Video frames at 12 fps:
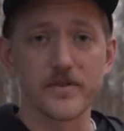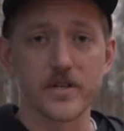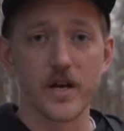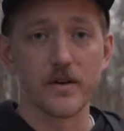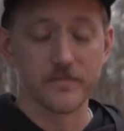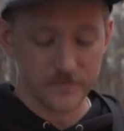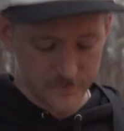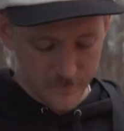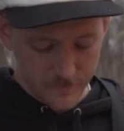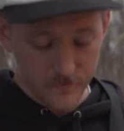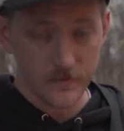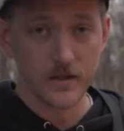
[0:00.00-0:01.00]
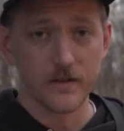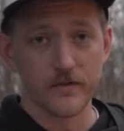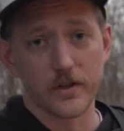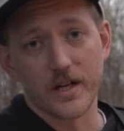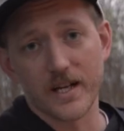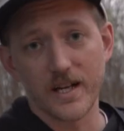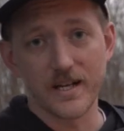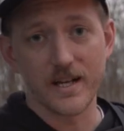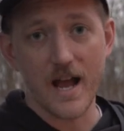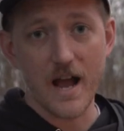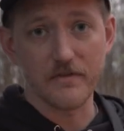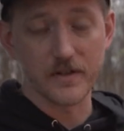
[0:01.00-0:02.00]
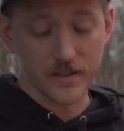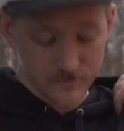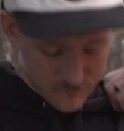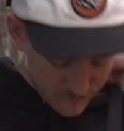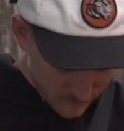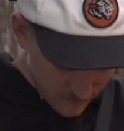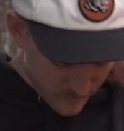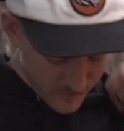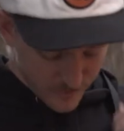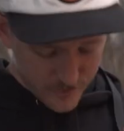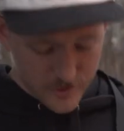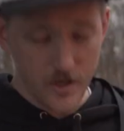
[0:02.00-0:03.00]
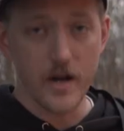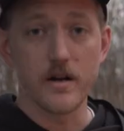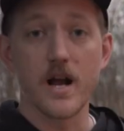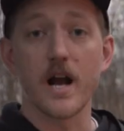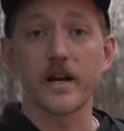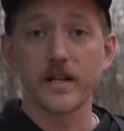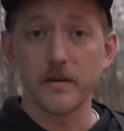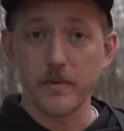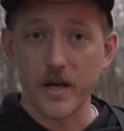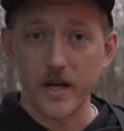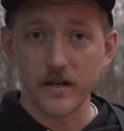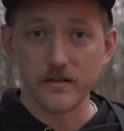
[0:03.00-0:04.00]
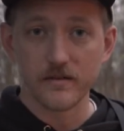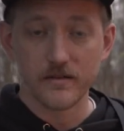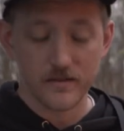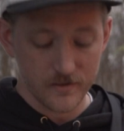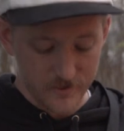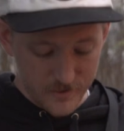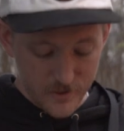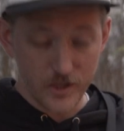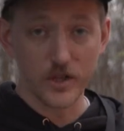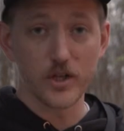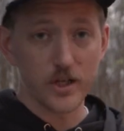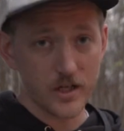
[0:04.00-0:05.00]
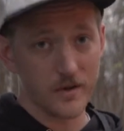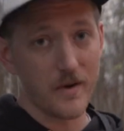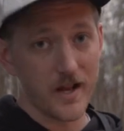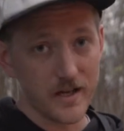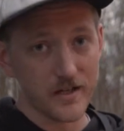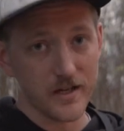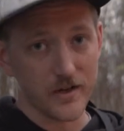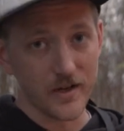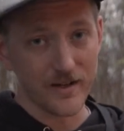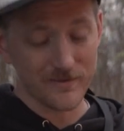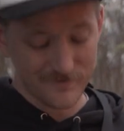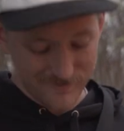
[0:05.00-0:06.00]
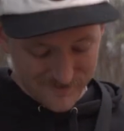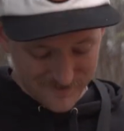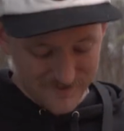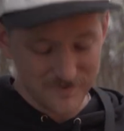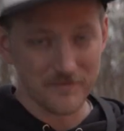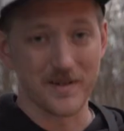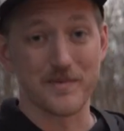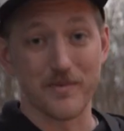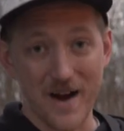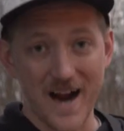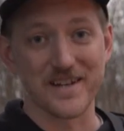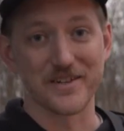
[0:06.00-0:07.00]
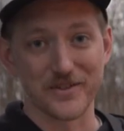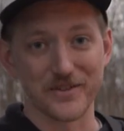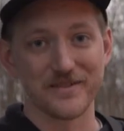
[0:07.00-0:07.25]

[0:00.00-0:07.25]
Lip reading: so if you're looking to get into gaffing, just know you're not gonna get paid. You can look good while you do it, but it's practical.